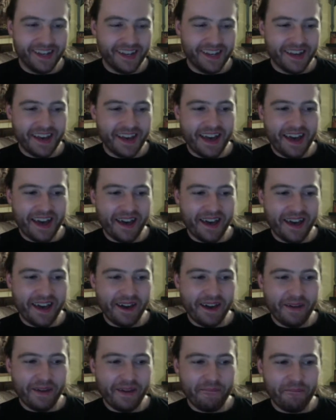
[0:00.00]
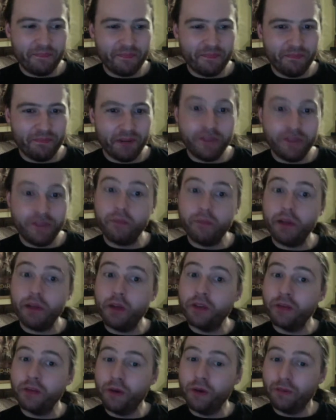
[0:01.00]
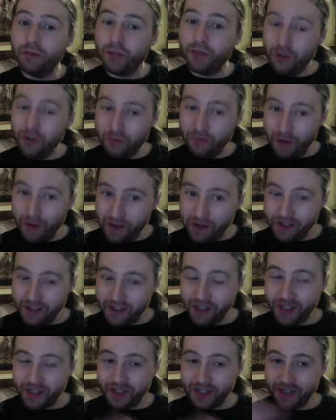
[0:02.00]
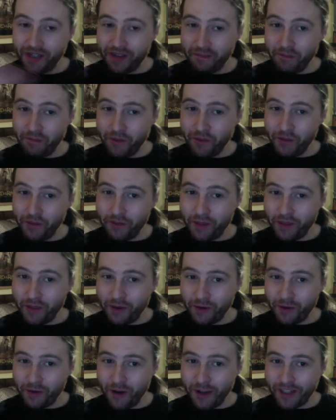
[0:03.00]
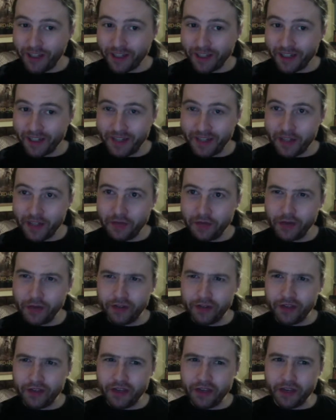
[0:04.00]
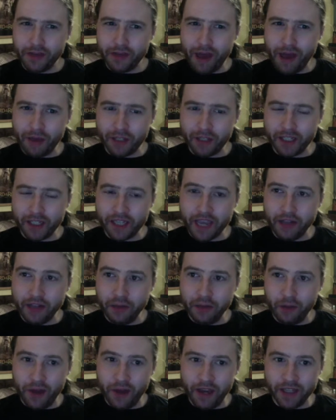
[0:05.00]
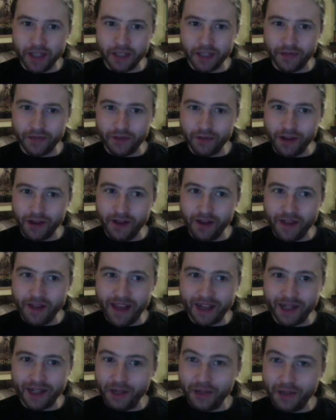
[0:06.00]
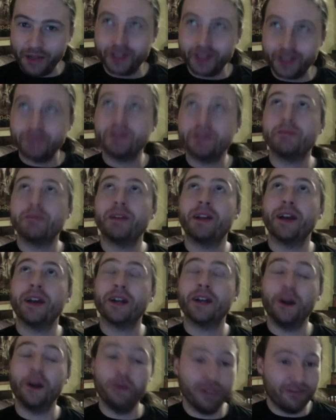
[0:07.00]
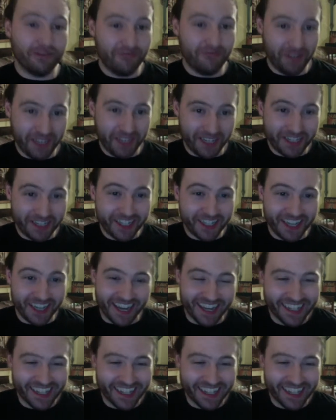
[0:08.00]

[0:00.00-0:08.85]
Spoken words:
But if I blow them up too much and put them on the horizon, then you've got to think about scale-wise. If you got that close to them, you'd be like, holy fucking shit.